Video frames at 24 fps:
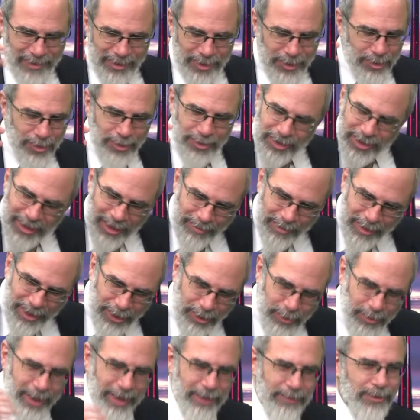do something
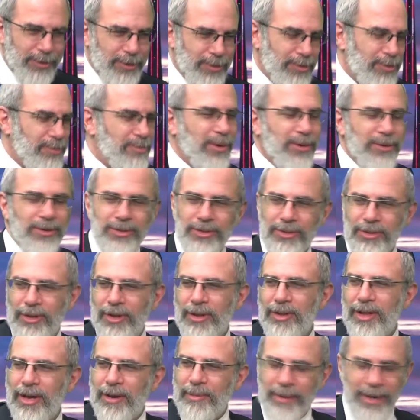great for the Ribbono Shel
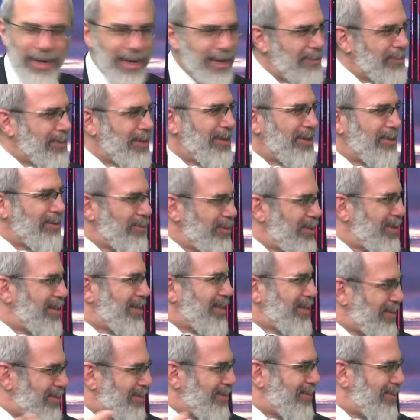Olam, and I'm going to
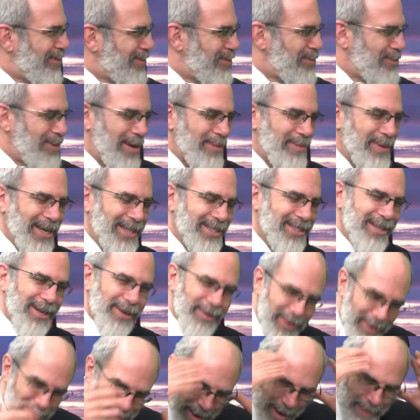really do my best.
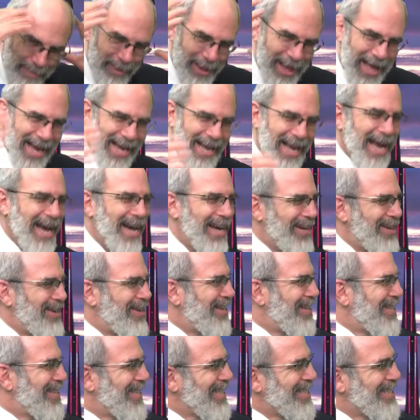Now I have my black hat
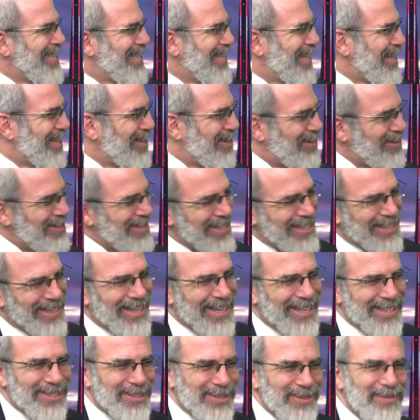on and things like that. I go into the
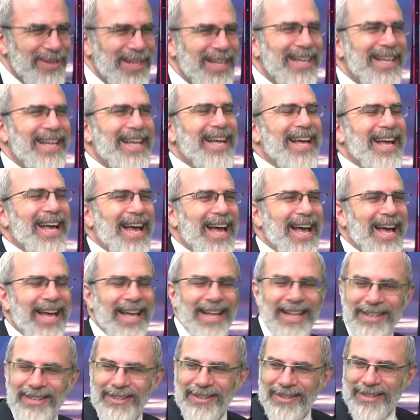classroom,
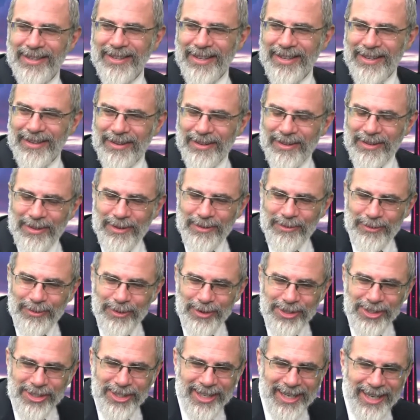and the
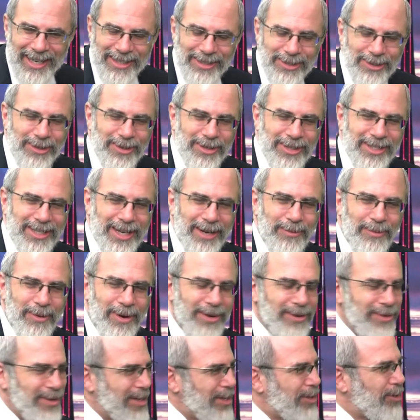first thing I do is I
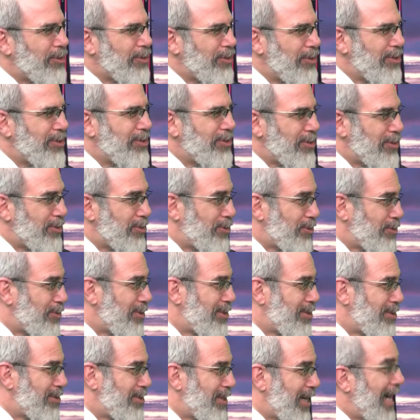want to encourage the
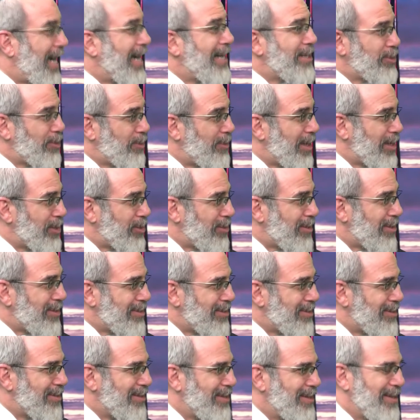students to ask
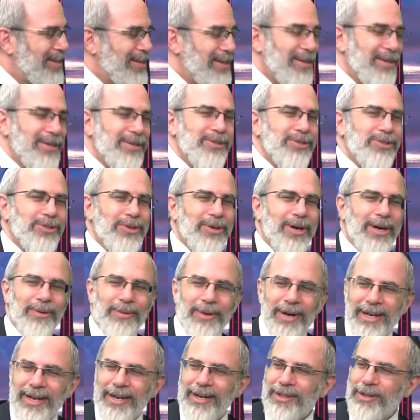questions. So I
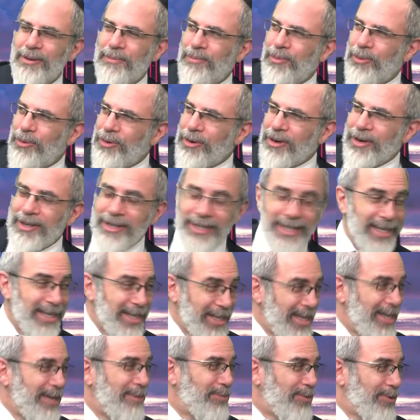write on the board in
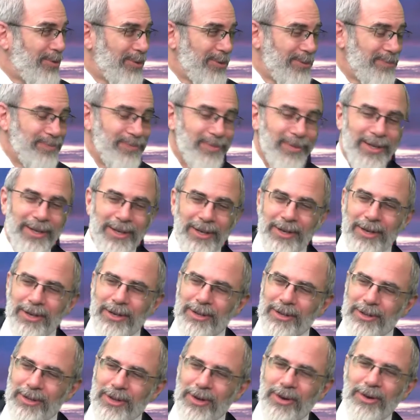Hebrew,
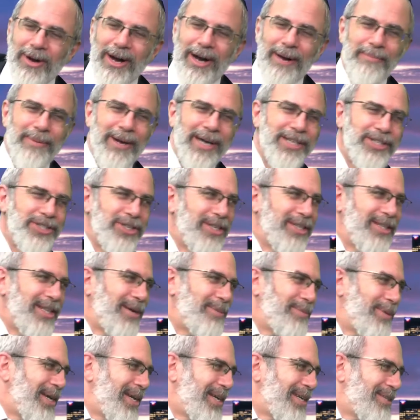Lo habaishan
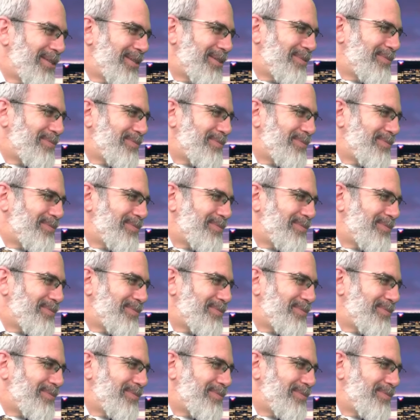lamed.